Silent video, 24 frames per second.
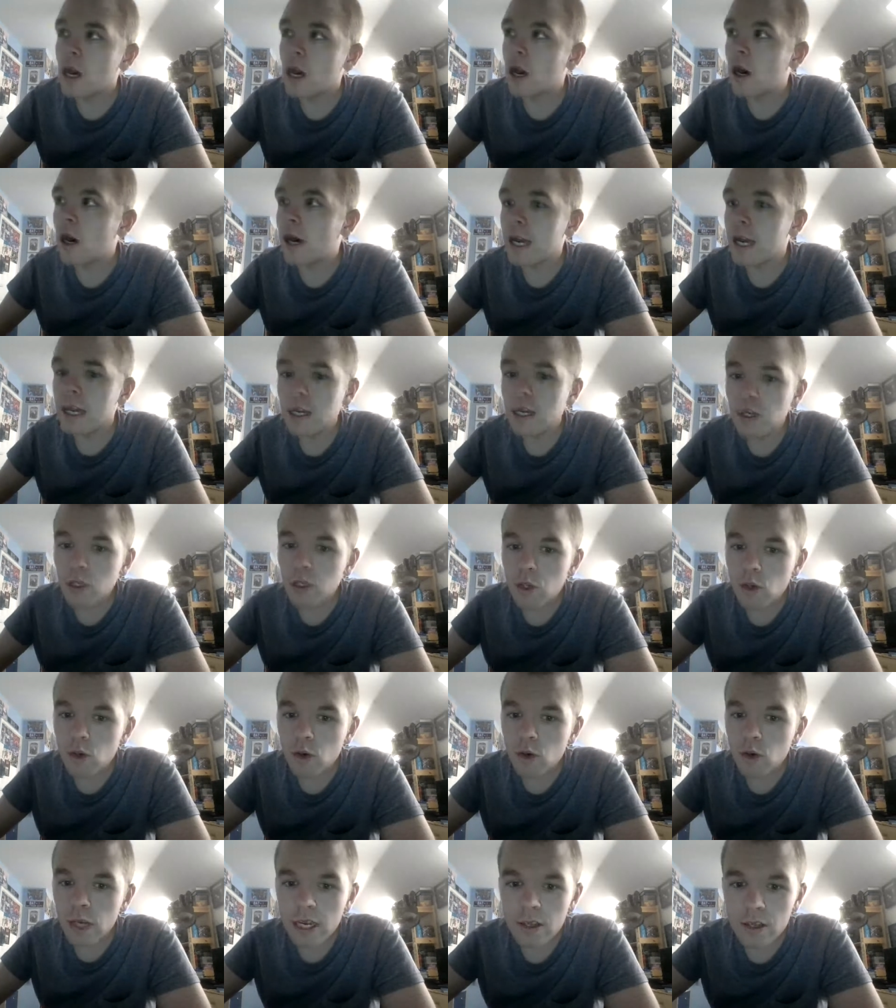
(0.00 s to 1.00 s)
I
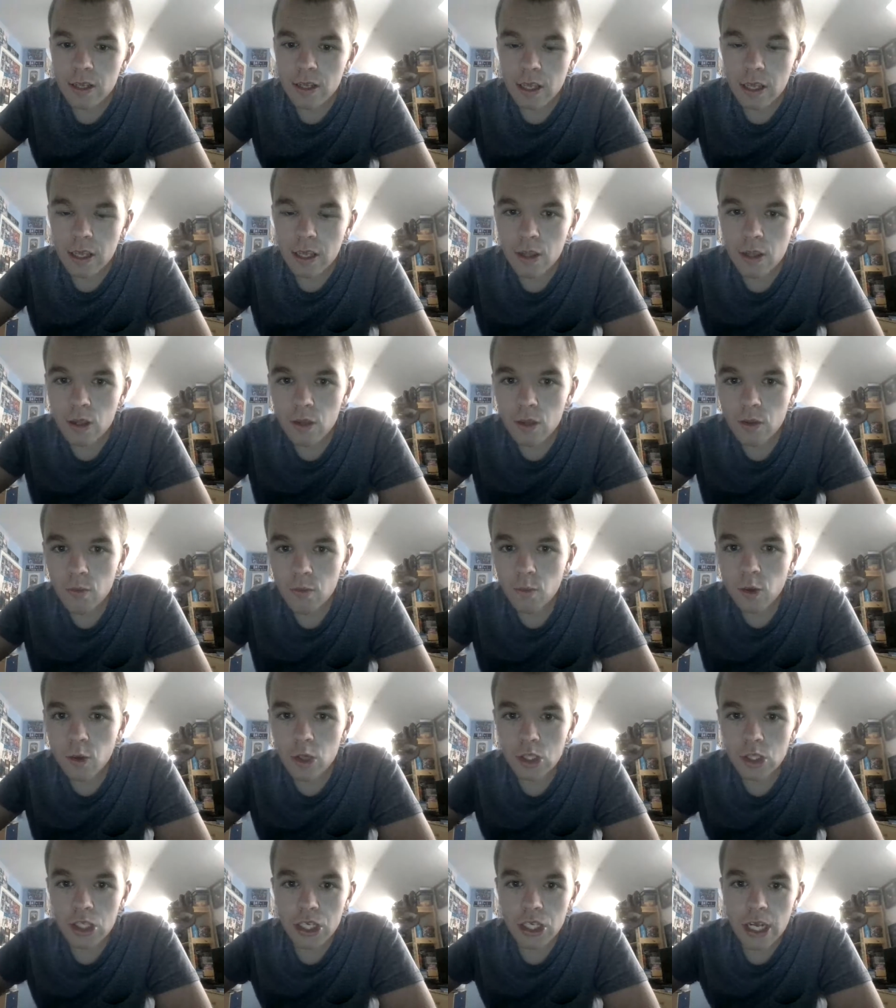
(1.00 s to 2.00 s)
enjoyed
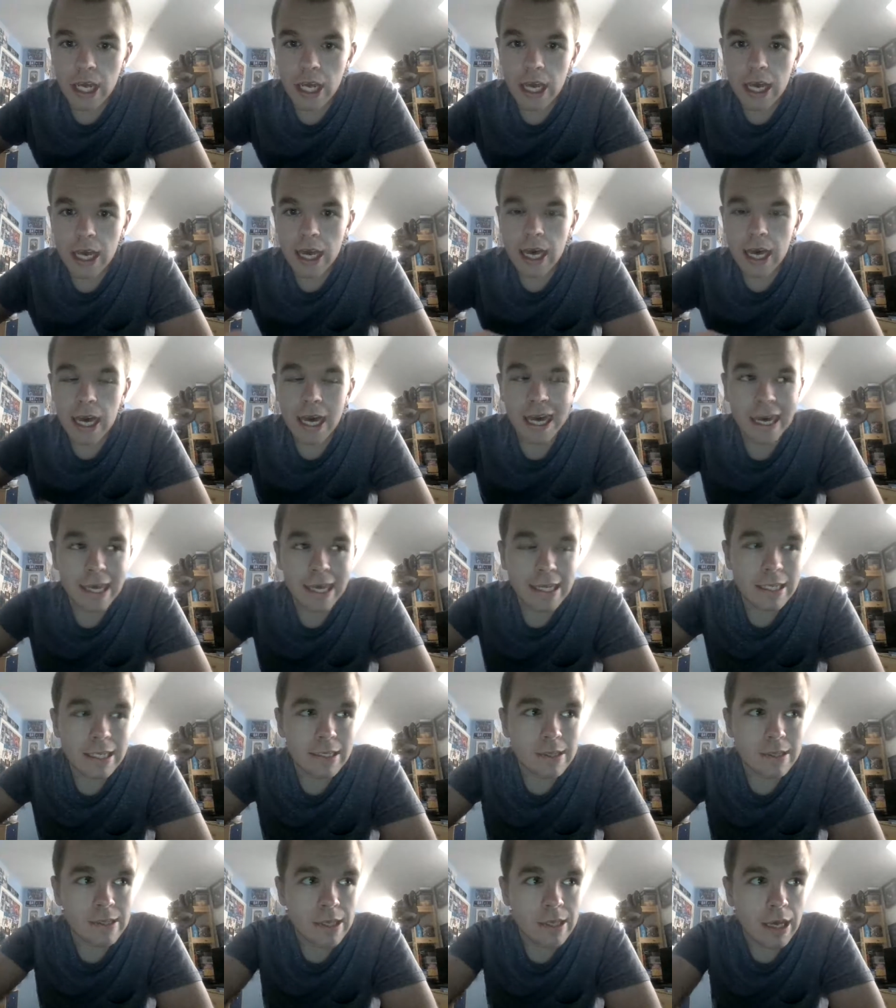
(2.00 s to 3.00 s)
watching it,
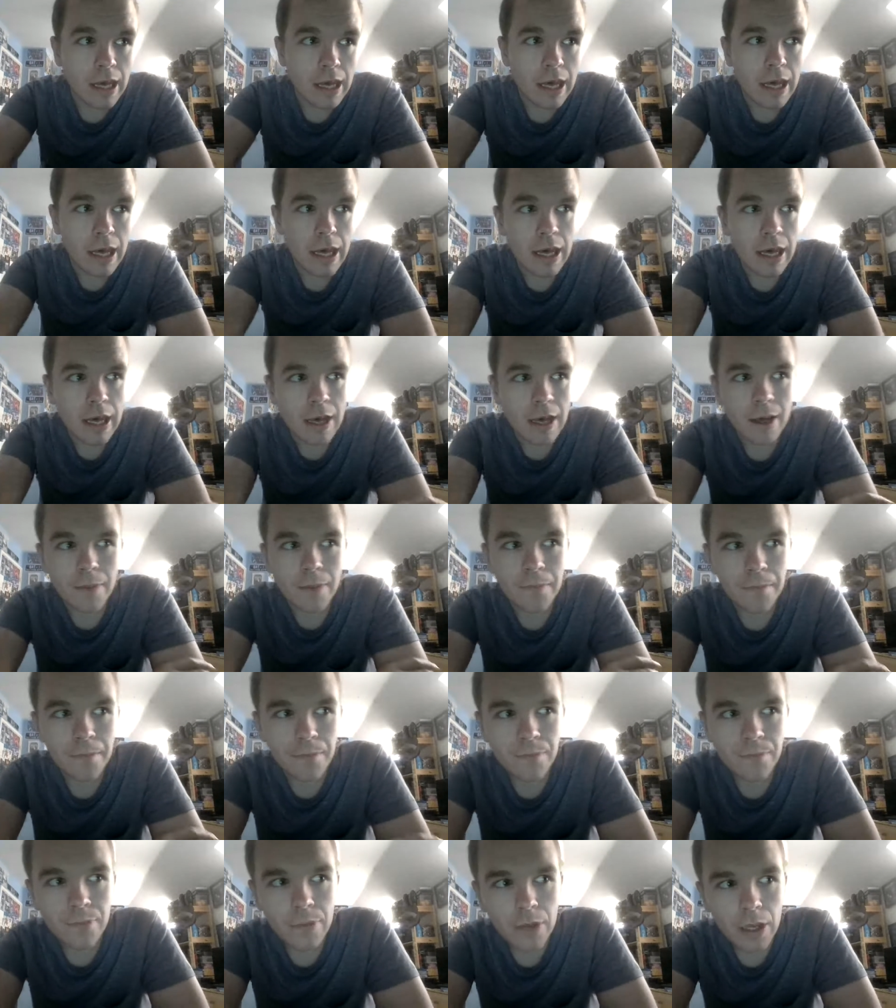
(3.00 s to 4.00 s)
and
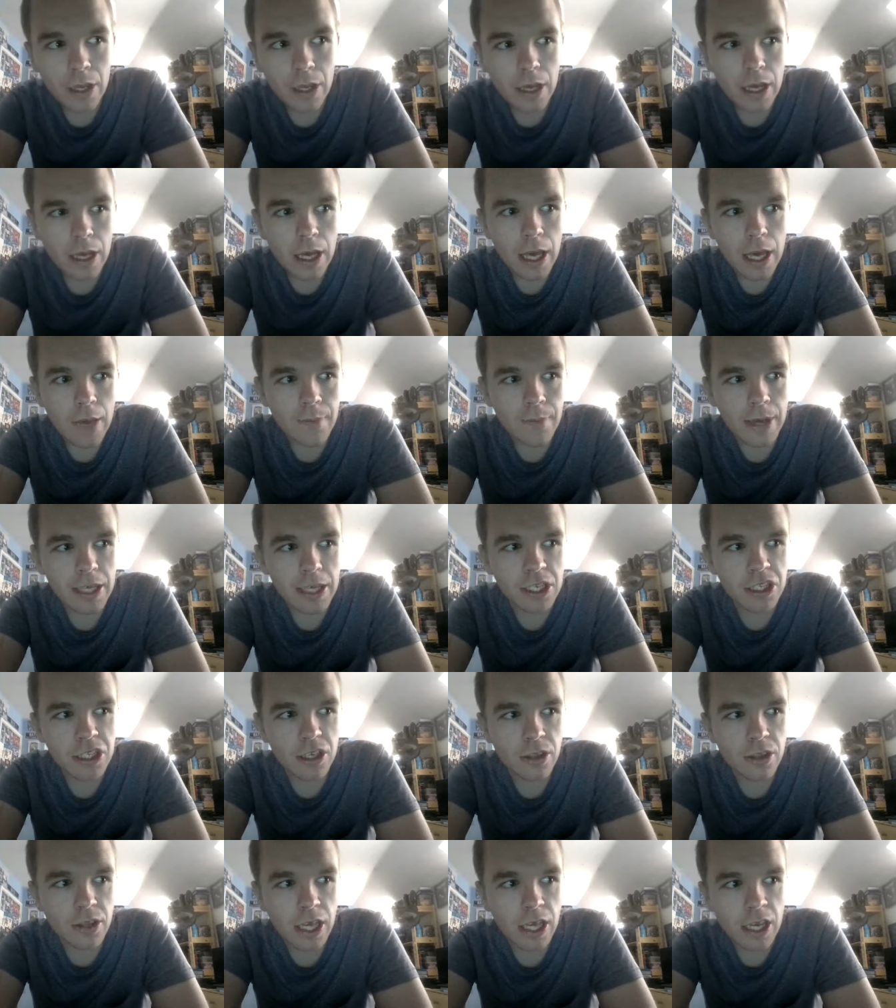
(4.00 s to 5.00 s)
it
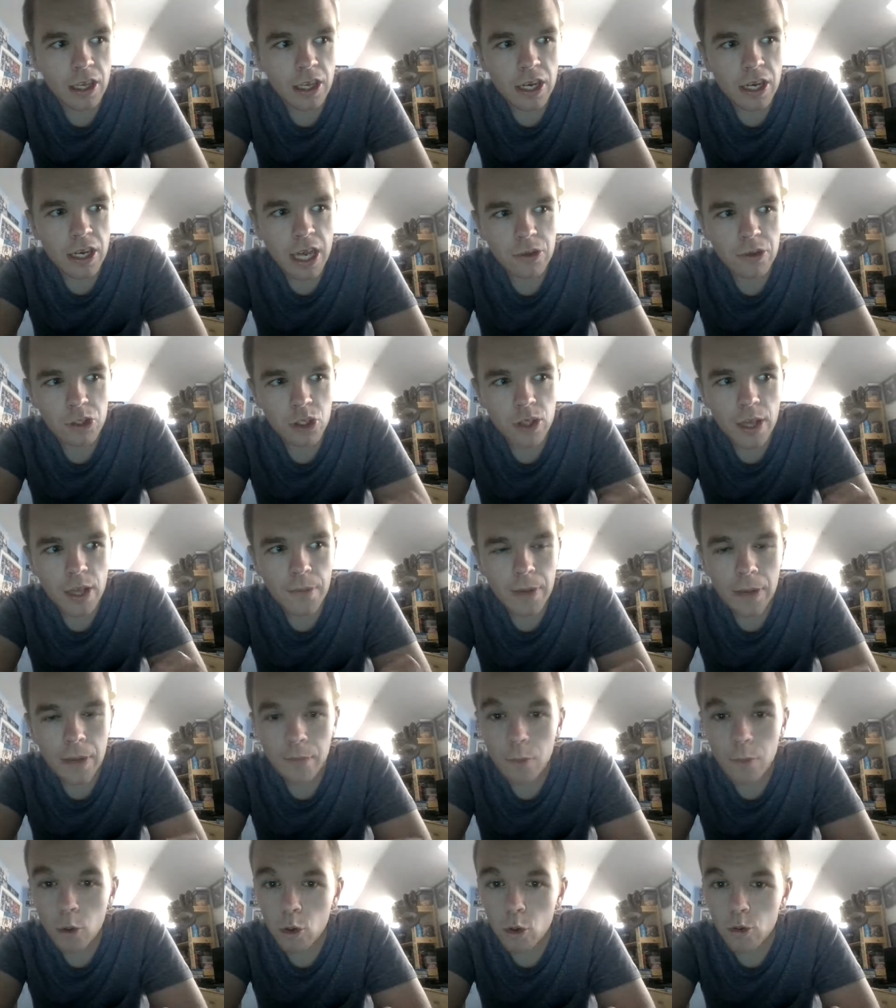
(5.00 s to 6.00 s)
makes you think, should there
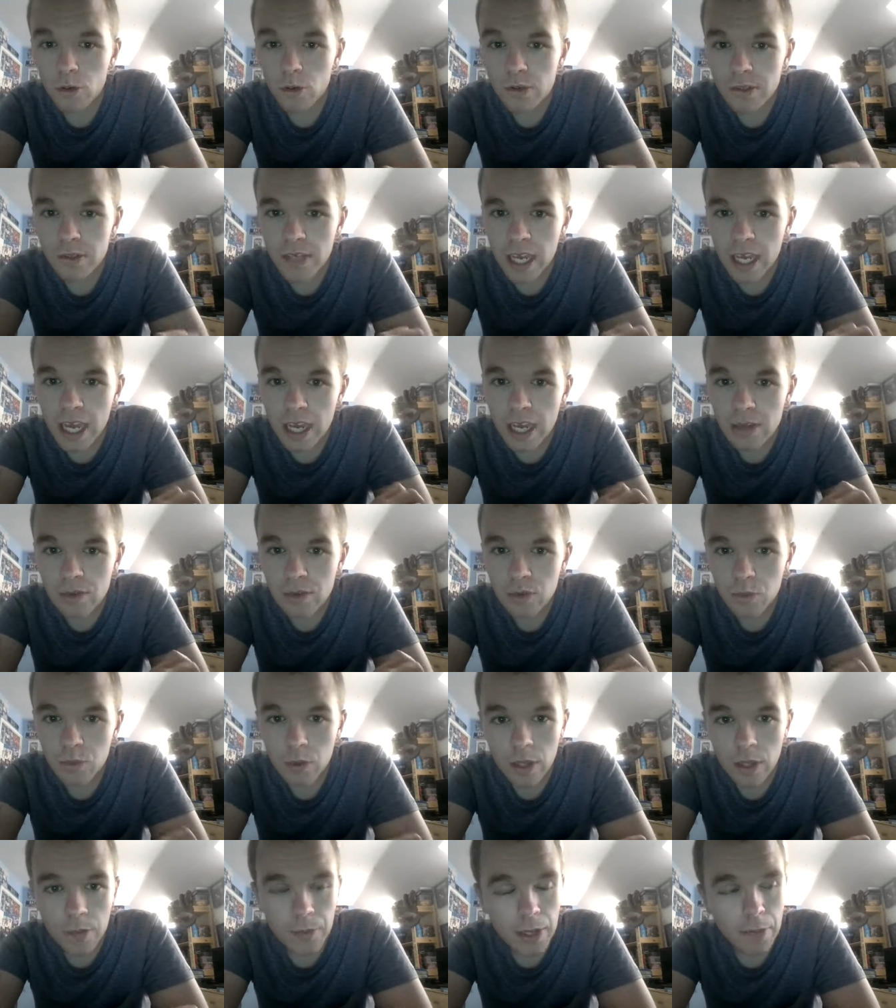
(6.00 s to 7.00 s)
be more
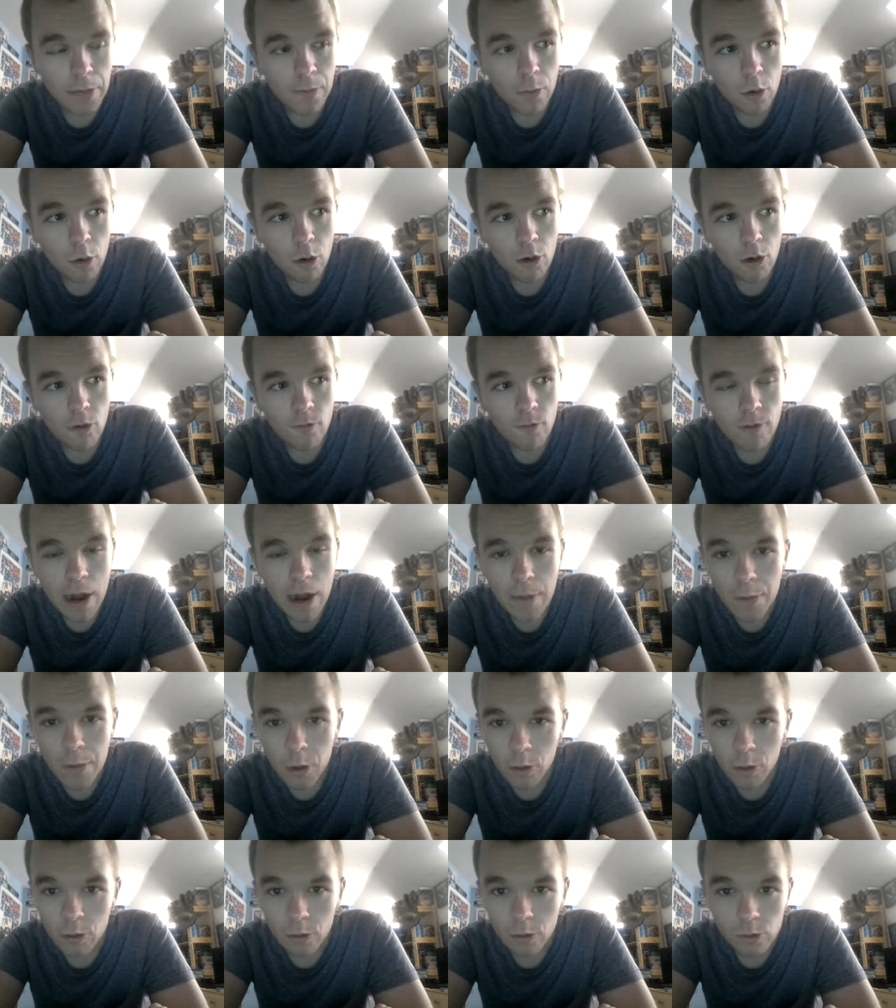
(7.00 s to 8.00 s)
scenes? Will there be more
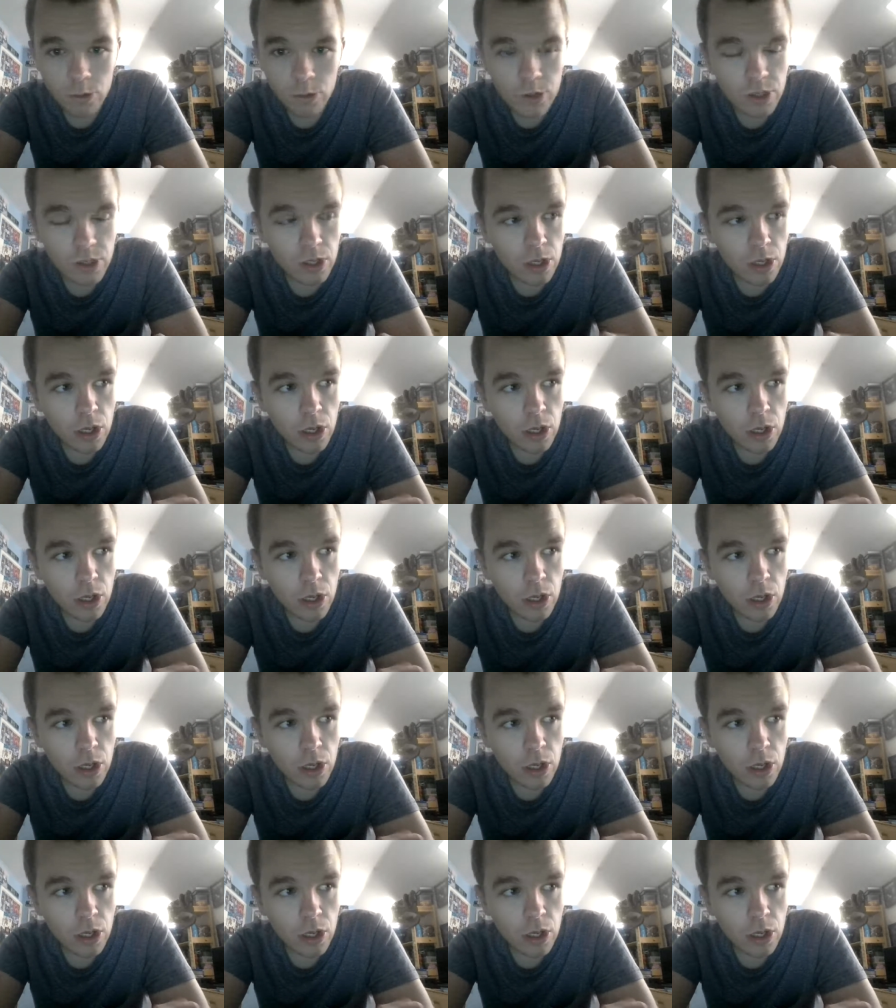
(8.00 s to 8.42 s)
rebels?